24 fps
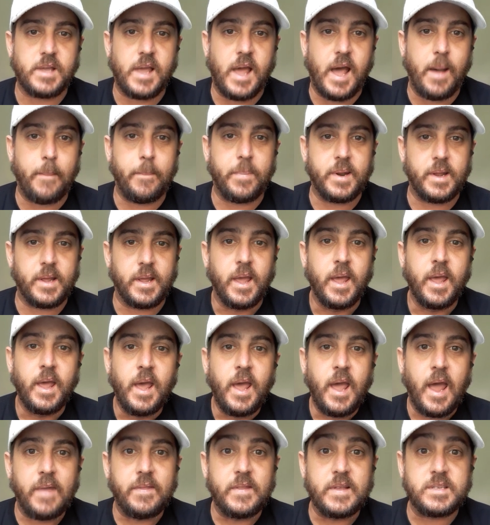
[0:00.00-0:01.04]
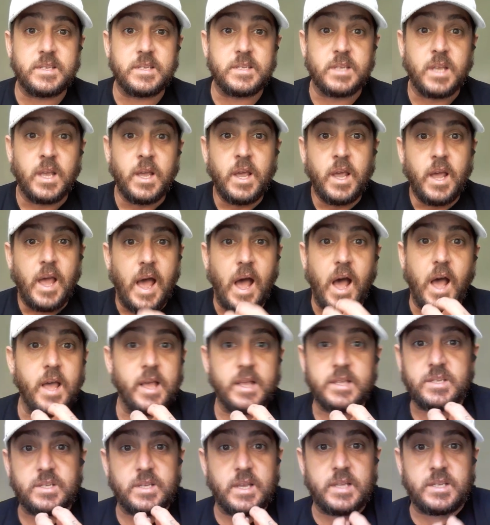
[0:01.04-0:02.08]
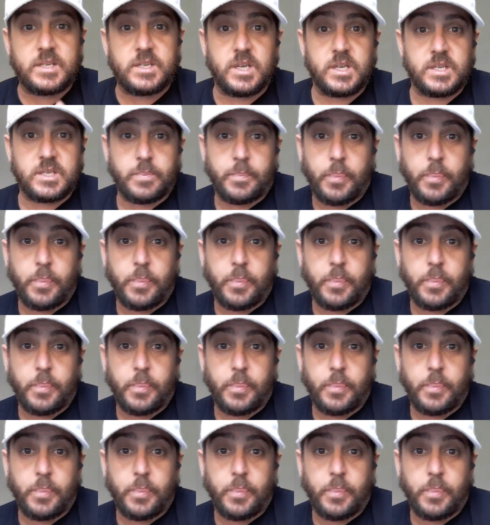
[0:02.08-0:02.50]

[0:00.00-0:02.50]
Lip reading: happening, and it's just